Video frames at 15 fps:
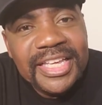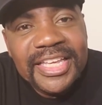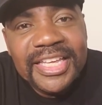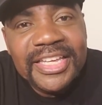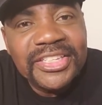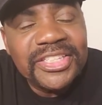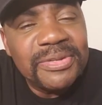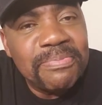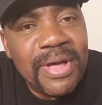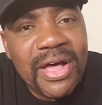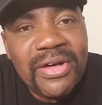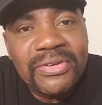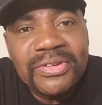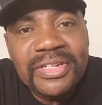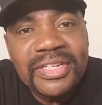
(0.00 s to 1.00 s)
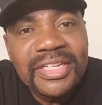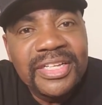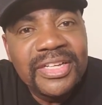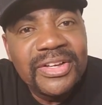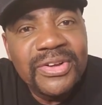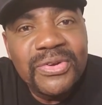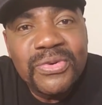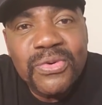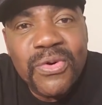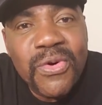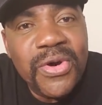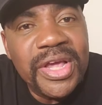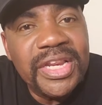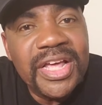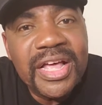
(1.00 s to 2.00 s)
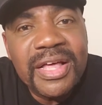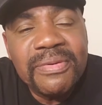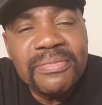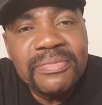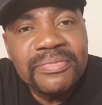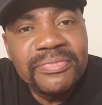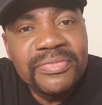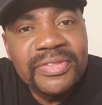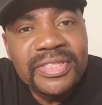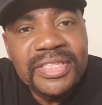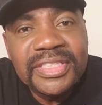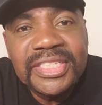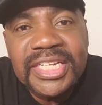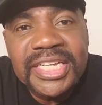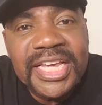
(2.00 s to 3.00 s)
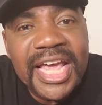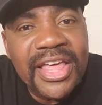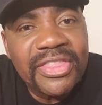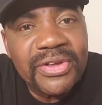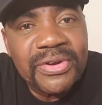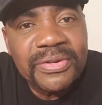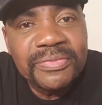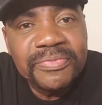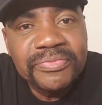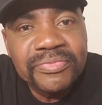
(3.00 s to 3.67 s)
it's about growing up together.